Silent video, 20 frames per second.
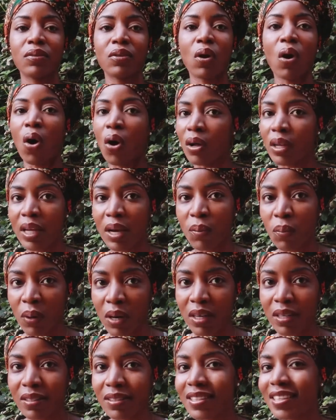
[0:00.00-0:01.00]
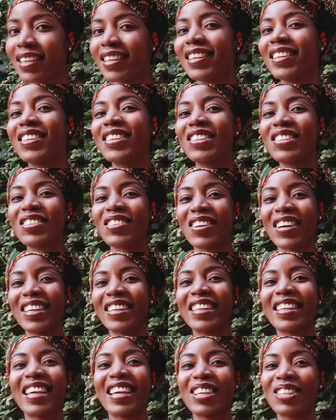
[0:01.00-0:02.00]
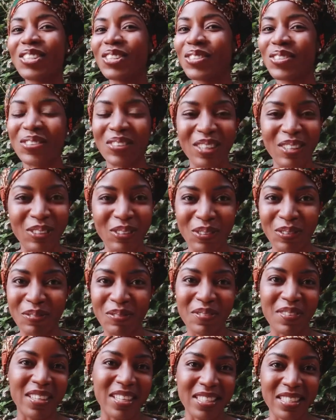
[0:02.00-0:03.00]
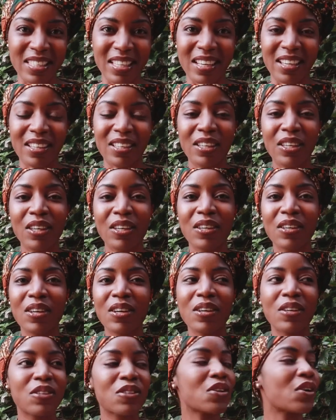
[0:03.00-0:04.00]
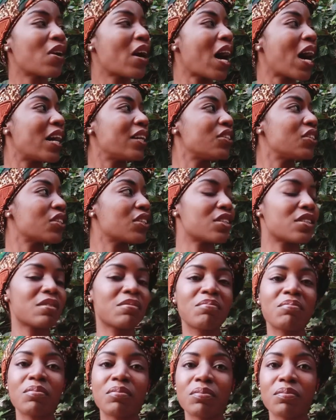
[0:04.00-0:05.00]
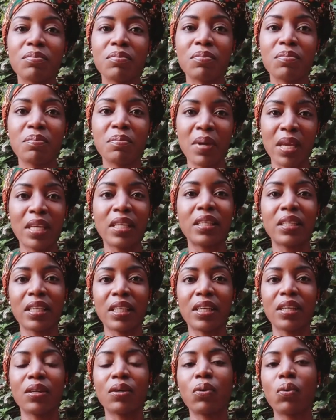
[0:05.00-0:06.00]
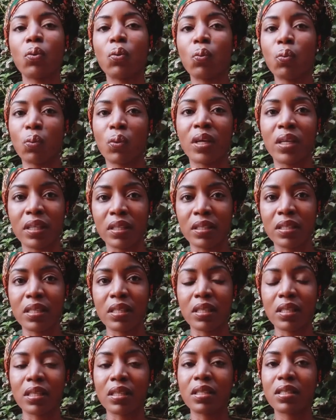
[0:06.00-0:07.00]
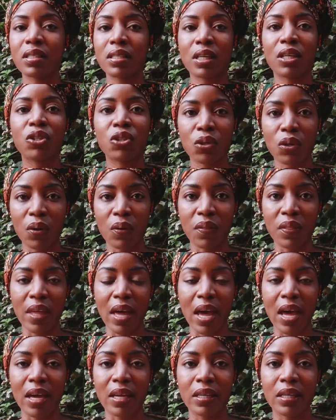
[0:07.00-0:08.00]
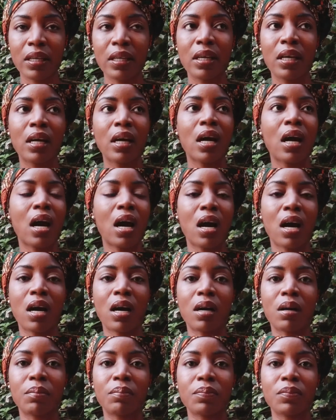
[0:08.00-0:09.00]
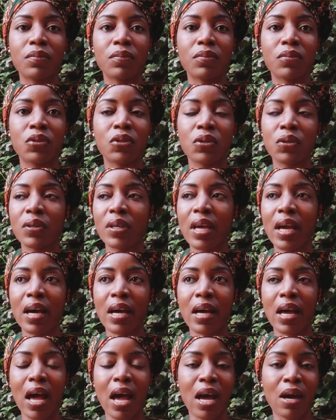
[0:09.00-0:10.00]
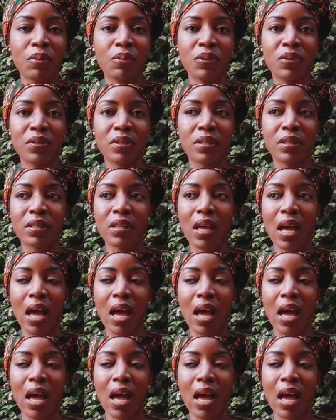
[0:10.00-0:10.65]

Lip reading: all at once trying to get a student loan visa. So I just mainly wanted to touch on that. So yeah, I was